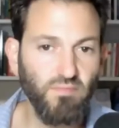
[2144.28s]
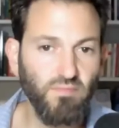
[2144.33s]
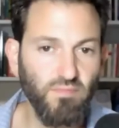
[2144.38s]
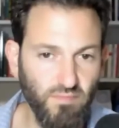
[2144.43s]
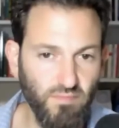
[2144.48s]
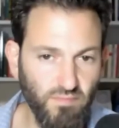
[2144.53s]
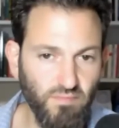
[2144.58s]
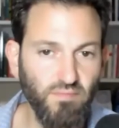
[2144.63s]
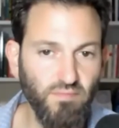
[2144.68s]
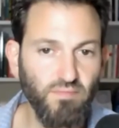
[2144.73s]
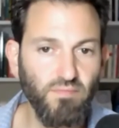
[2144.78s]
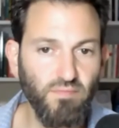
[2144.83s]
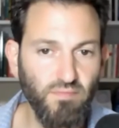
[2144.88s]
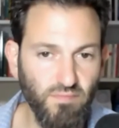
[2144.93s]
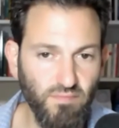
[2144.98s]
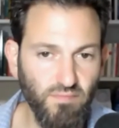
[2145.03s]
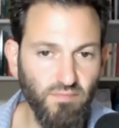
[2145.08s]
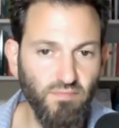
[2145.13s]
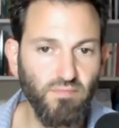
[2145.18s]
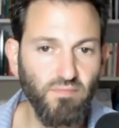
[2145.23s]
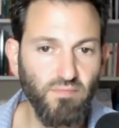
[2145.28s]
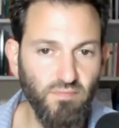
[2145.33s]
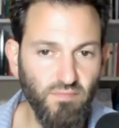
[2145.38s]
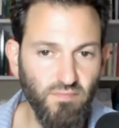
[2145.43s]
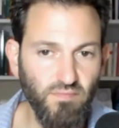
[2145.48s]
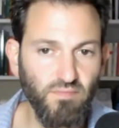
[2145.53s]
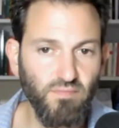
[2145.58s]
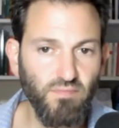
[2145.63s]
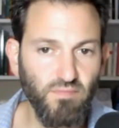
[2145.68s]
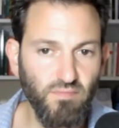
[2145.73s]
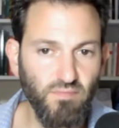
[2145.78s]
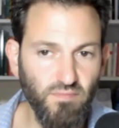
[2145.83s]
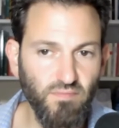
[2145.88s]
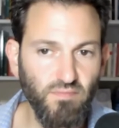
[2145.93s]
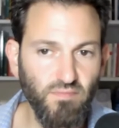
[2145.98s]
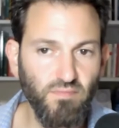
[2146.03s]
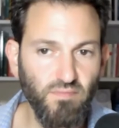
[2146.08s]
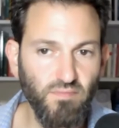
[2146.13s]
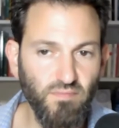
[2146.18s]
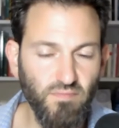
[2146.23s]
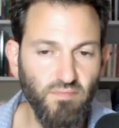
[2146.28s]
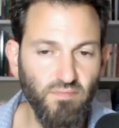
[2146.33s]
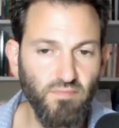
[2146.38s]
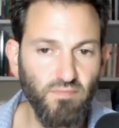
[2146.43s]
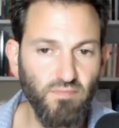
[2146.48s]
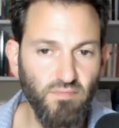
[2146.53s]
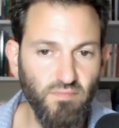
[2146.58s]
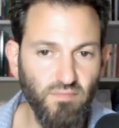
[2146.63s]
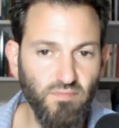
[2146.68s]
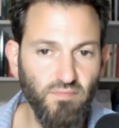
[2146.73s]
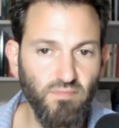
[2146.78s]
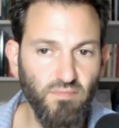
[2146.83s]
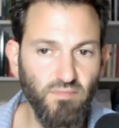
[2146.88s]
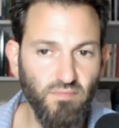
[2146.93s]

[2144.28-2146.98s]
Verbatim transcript: It is literally fake sugar.